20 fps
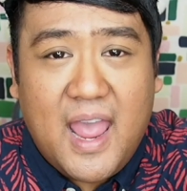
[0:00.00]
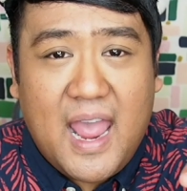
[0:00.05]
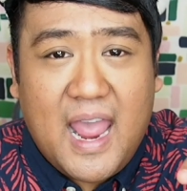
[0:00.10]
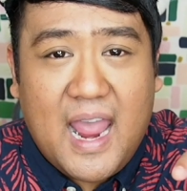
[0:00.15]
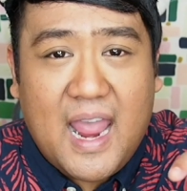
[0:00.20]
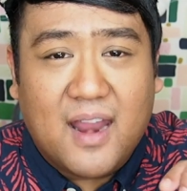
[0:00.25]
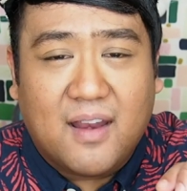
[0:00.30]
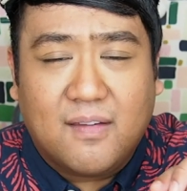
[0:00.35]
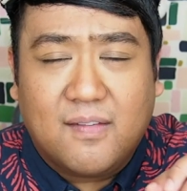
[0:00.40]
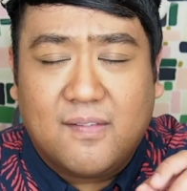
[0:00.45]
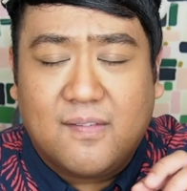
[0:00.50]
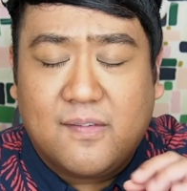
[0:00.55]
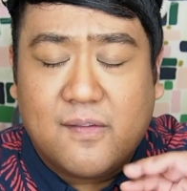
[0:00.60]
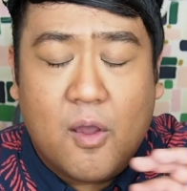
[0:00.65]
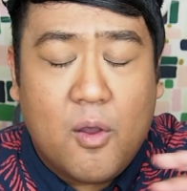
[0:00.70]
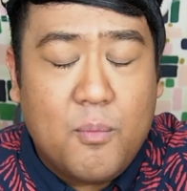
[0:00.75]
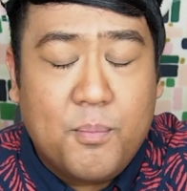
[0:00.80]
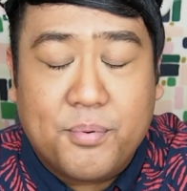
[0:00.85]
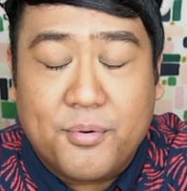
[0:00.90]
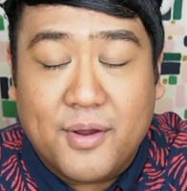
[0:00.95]
and
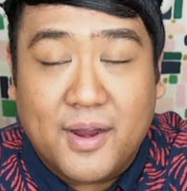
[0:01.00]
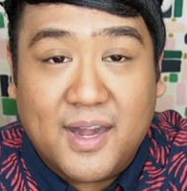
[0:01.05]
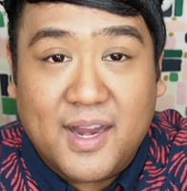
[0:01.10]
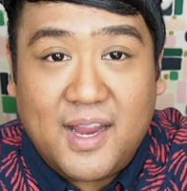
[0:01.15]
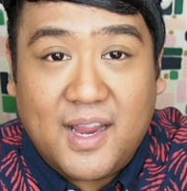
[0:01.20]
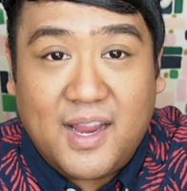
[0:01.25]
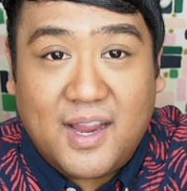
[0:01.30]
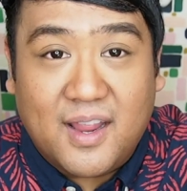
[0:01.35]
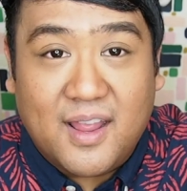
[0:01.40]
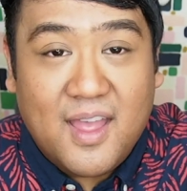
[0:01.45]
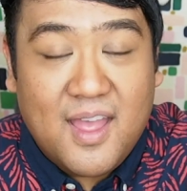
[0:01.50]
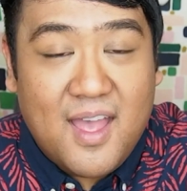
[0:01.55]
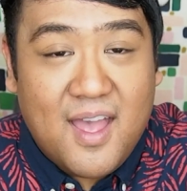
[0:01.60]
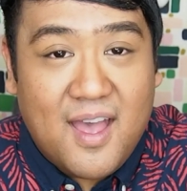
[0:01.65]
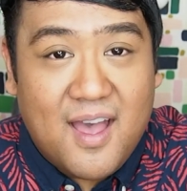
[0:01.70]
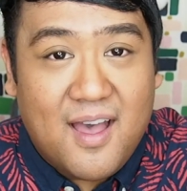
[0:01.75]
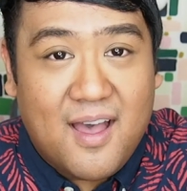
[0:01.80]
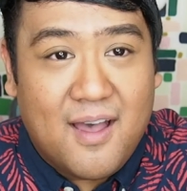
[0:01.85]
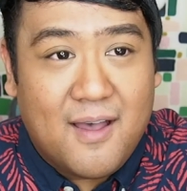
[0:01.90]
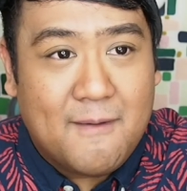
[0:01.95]
so pretty.
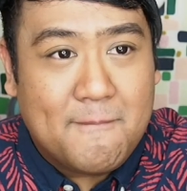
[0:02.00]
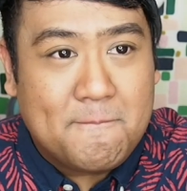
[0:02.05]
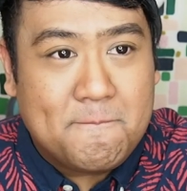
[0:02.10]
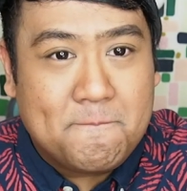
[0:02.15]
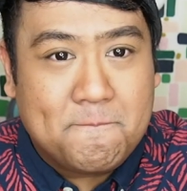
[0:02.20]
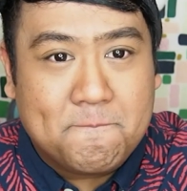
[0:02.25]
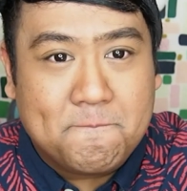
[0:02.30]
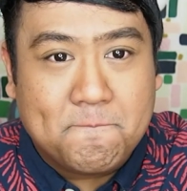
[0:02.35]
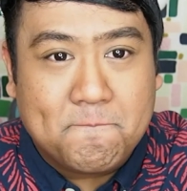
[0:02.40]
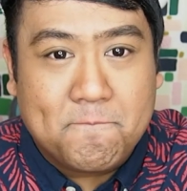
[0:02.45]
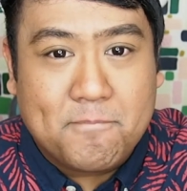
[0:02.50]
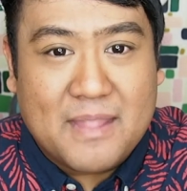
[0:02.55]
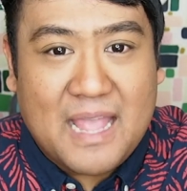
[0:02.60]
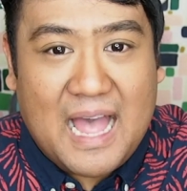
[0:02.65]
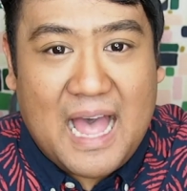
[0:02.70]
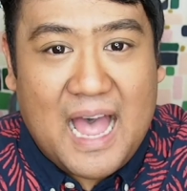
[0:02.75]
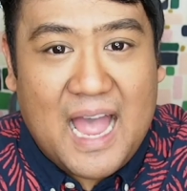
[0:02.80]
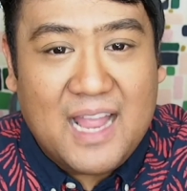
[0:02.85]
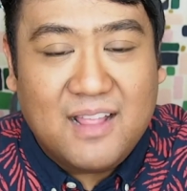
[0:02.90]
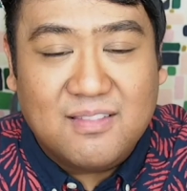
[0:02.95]

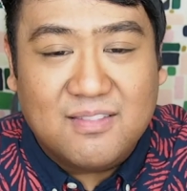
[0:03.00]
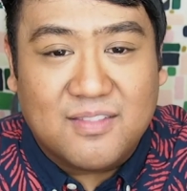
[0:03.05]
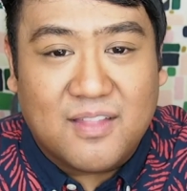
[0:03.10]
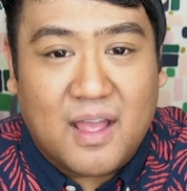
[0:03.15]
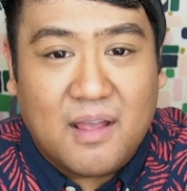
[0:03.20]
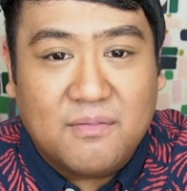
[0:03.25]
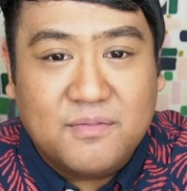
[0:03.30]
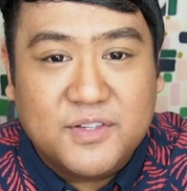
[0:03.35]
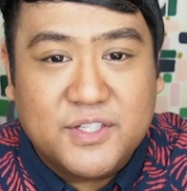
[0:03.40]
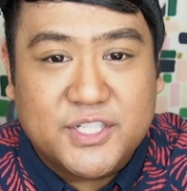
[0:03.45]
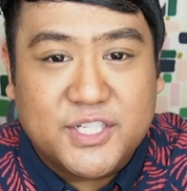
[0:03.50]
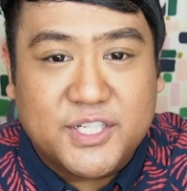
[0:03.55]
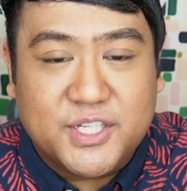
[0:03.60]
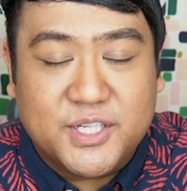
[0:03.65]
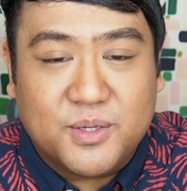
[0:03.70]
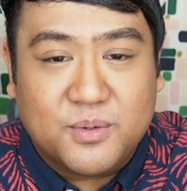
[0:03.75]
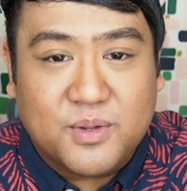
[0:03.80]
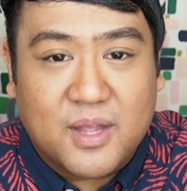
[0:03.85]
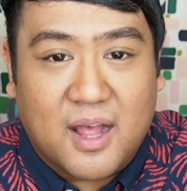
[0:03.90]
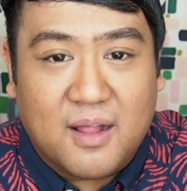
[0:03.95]
I love to
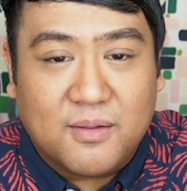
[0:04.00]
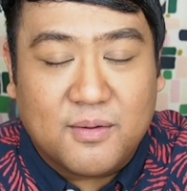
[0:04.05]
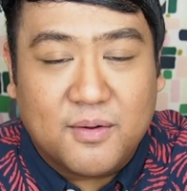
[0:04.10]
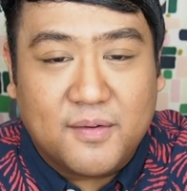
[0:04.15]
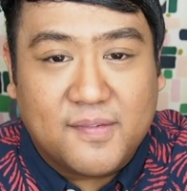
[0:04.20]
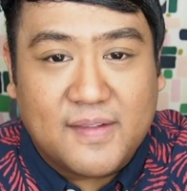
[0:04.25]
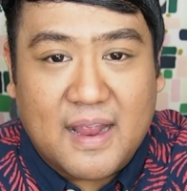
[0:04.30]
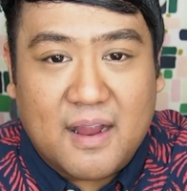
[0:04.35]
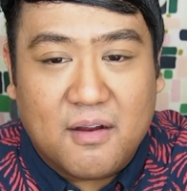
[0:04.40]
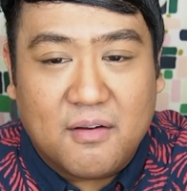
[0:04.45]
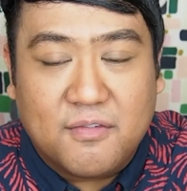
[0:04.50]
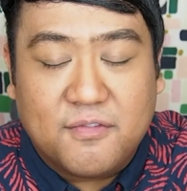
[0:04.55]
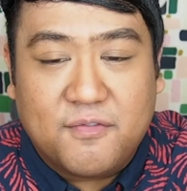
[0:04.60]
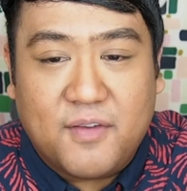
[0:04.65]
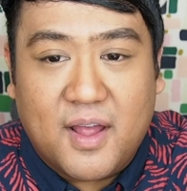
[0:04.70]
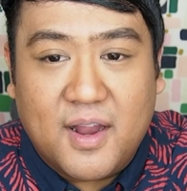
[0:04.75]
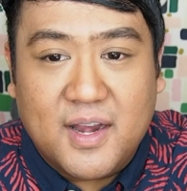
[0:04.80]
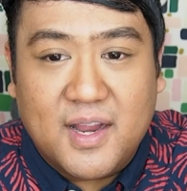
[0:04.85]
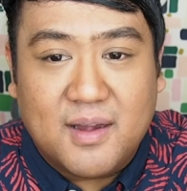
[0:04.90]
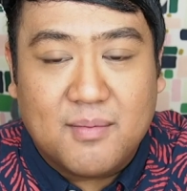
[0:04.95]
do colors that are
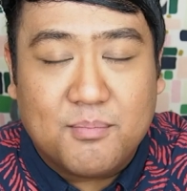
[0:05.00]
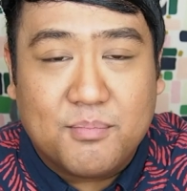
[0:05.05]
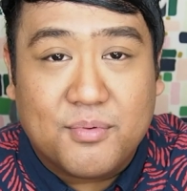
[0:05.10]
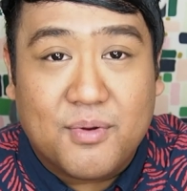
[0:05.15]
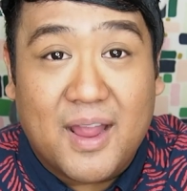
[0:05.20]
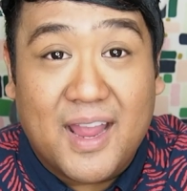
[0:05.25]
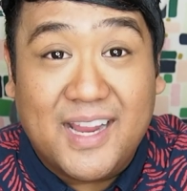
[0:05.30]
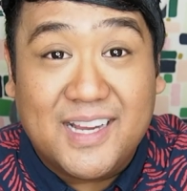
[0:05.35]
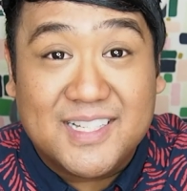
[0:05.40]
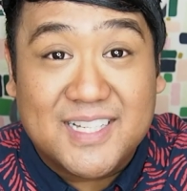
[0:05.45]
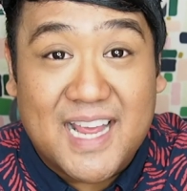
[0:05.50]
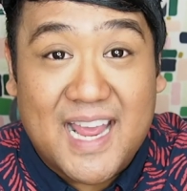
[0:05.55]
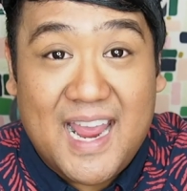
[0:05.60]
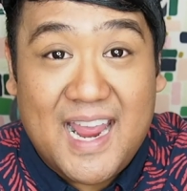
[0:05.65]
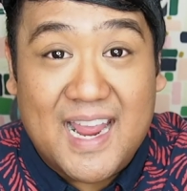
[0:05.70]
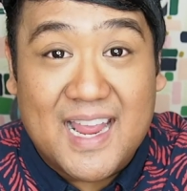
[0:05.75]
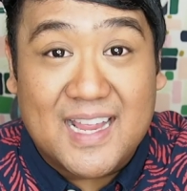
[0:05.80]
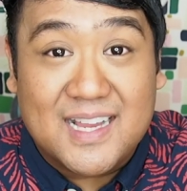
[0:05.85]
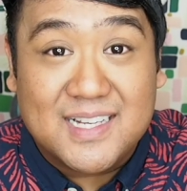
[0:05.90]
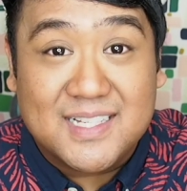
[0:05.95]
fun and bright,
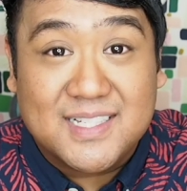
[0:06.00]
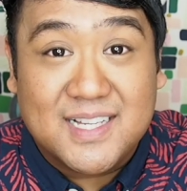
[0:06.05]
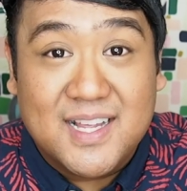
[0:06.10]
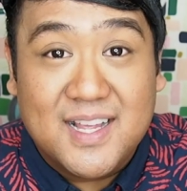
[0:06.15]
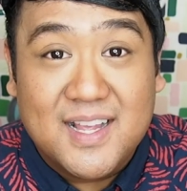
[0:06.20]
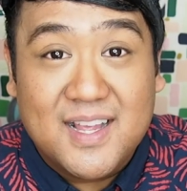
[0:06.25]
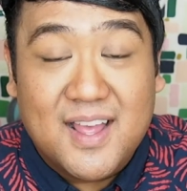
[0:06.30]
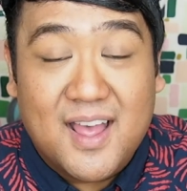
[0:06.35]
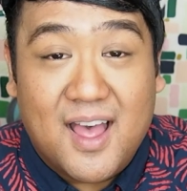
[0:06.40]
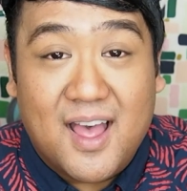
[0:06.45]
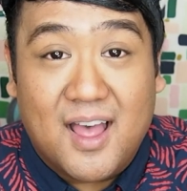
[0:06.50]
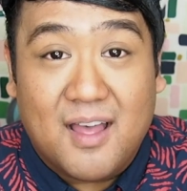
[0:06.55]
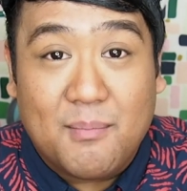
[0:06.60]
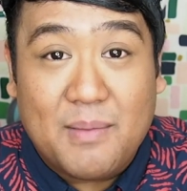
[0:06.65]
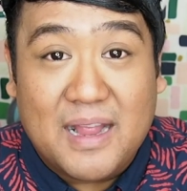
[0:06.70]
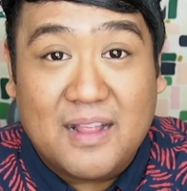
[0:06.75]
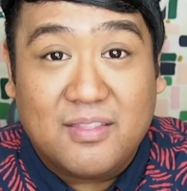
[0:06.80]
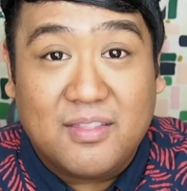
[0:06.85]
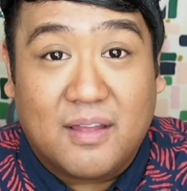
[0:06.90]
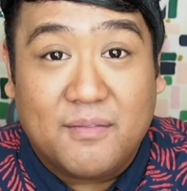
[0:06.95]
and
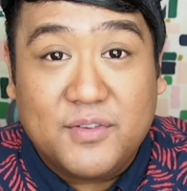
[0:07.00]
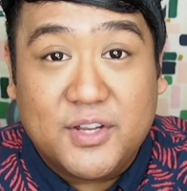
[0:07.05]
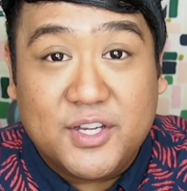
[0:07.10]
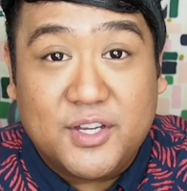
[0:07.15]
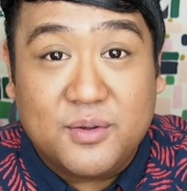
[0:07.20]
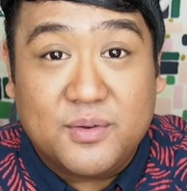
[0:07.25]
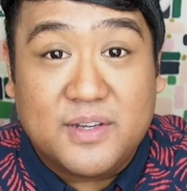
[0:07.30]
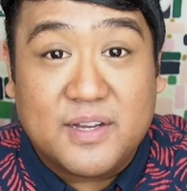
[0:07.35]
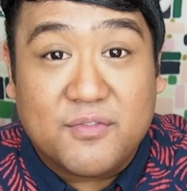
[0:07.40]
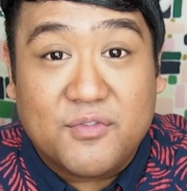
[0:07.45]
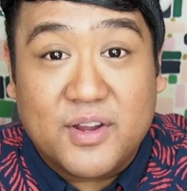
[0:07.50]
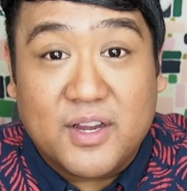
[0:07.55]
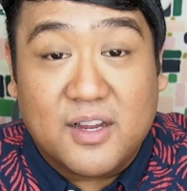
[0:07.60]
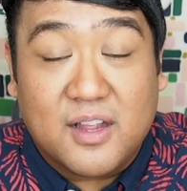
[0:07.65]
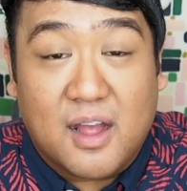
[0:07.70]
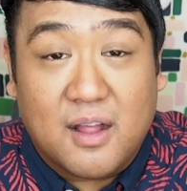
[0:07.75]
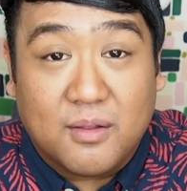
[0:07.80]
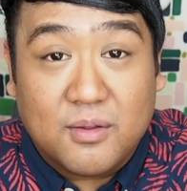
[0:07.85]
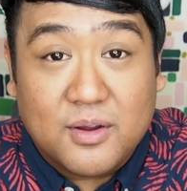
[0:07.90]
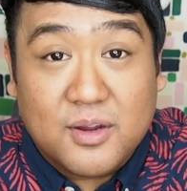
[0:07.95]
I love to do different
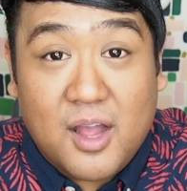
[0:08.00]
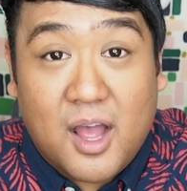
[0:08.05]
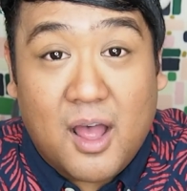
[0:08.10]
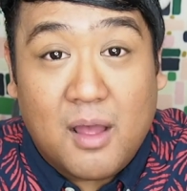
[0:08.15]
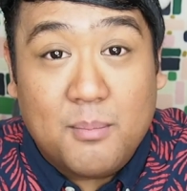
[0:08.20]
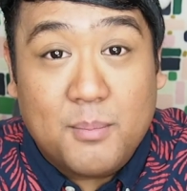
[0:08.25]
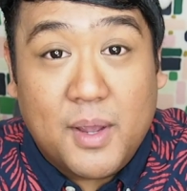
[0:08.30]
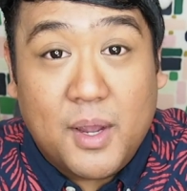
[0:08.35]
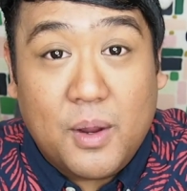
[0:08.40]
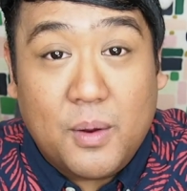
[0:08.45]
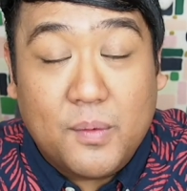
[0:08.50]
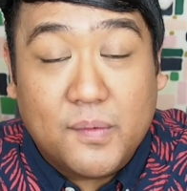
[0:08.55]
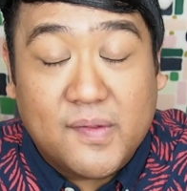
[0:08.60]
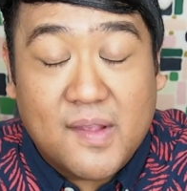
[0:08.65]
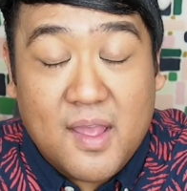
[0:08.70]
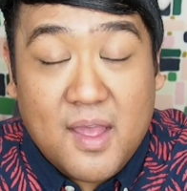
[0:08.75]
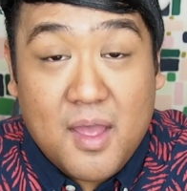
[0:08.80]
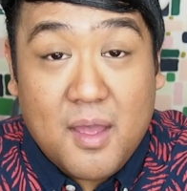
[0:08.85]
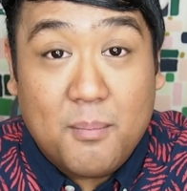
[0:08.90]
color combos,